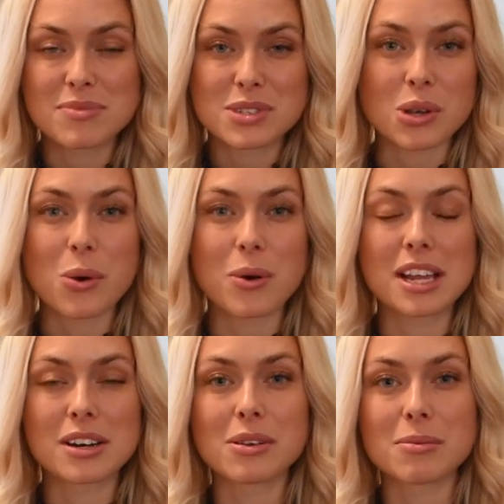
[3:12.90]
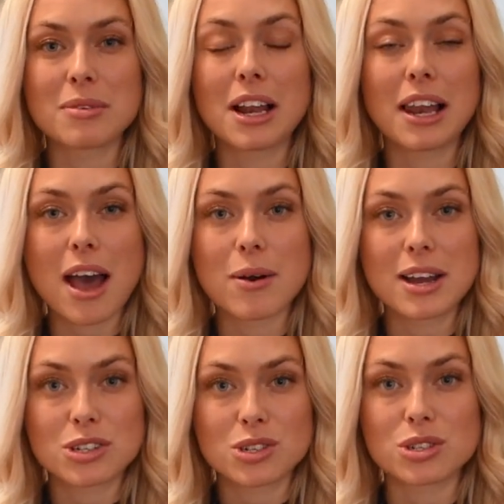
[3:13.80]
So it'll allow
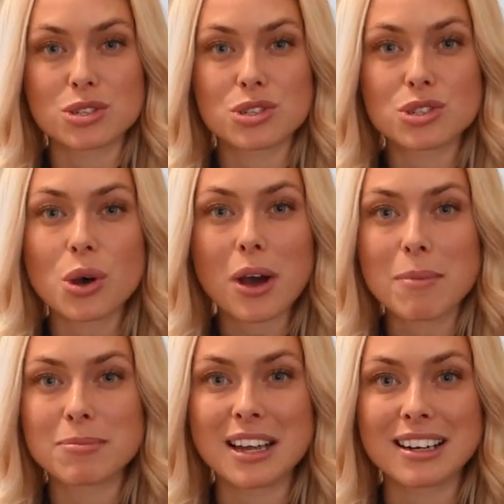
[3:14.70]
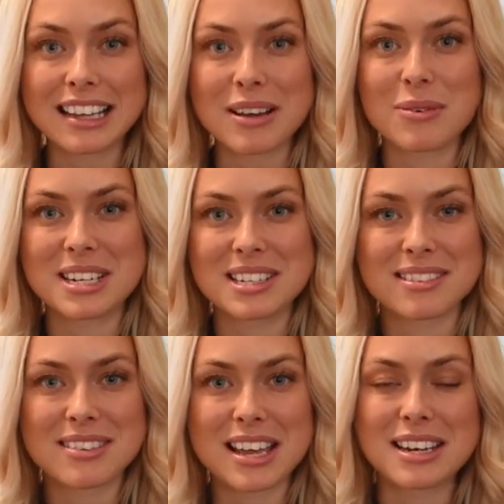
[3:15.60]
it to just soak up that liquid
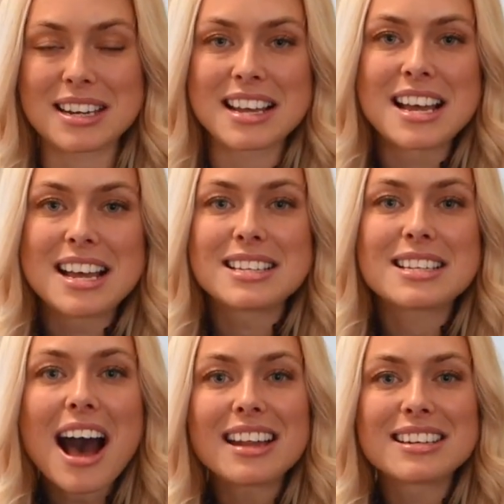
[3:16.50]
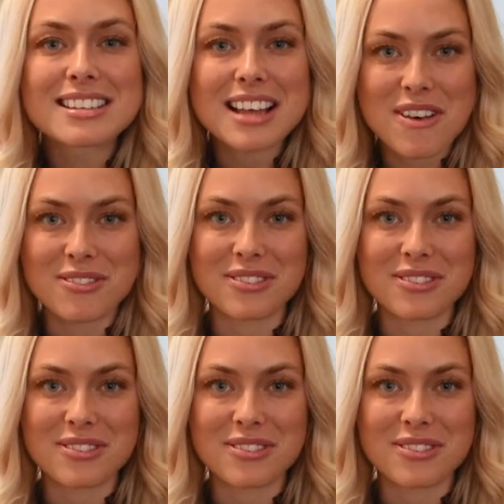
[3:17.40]
and ton of